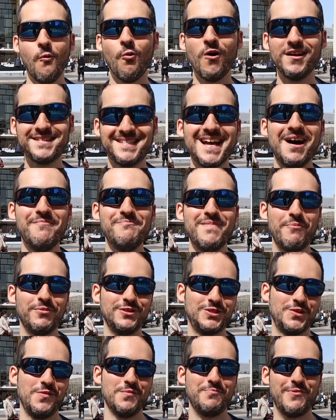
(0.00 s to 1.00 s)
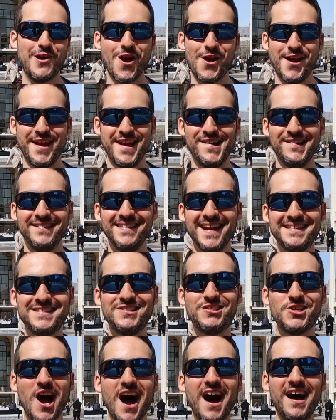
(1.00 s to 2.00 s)
What's up members of the barrio?
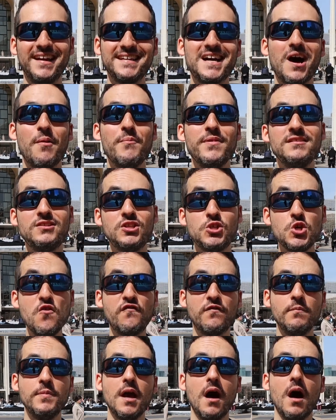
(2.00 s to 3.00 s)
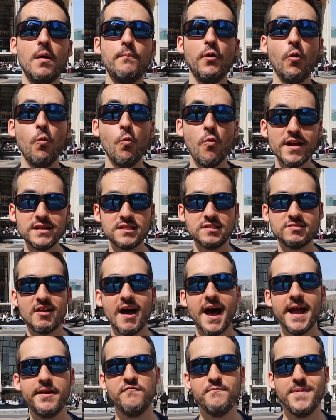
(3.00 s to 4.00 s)
It's Jon coming to you from the Upper West
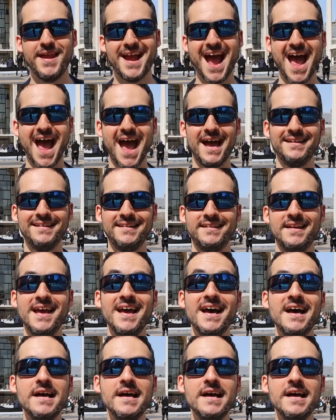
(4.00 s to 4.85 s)
Side of Manhattan.